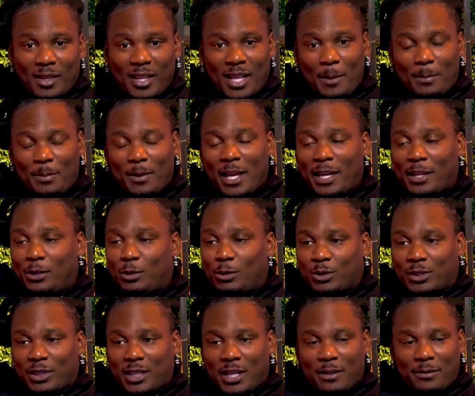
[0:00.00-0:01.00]
They played
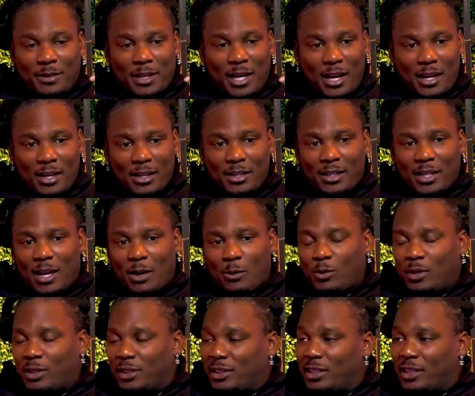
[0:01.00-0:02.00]
UCF down here, and I
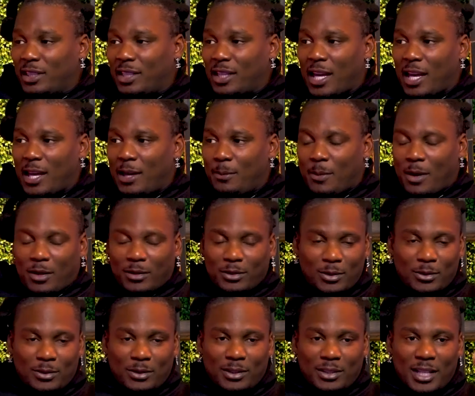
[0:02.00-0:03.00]
went to the game. I was on
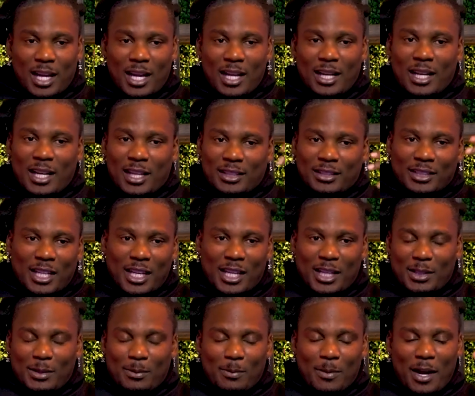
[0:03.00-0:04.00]
the sideline checking
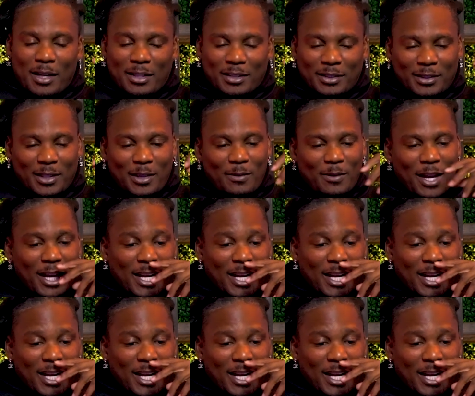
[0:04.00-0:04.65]
them out and stuff like